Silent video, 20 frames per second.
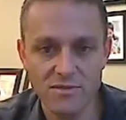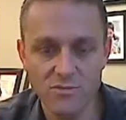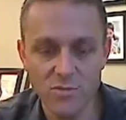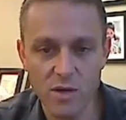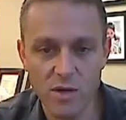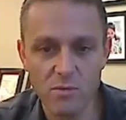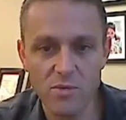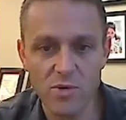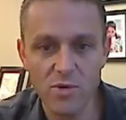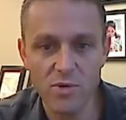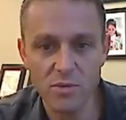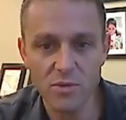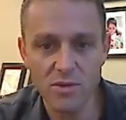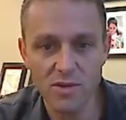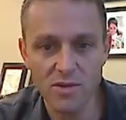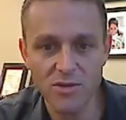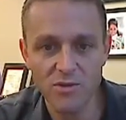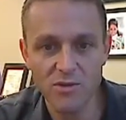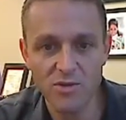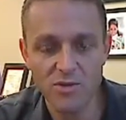one program or
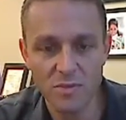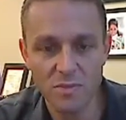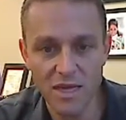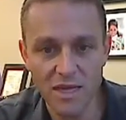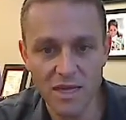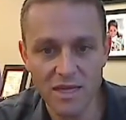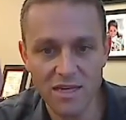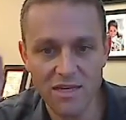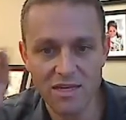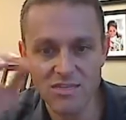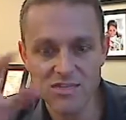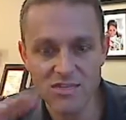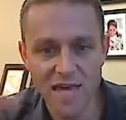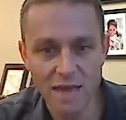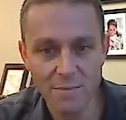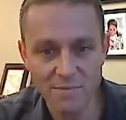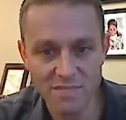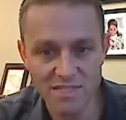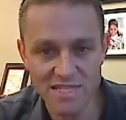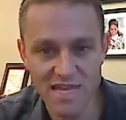another with me, and it just
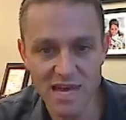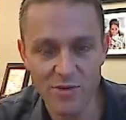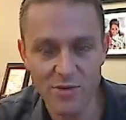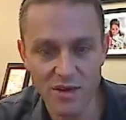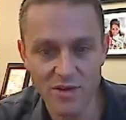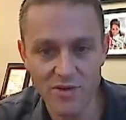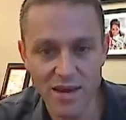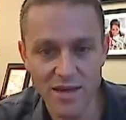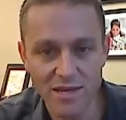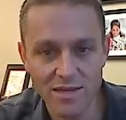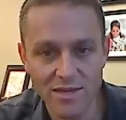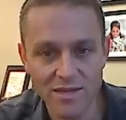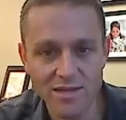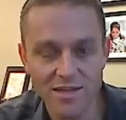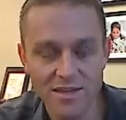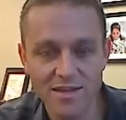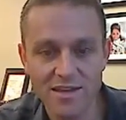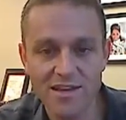happens that way, right?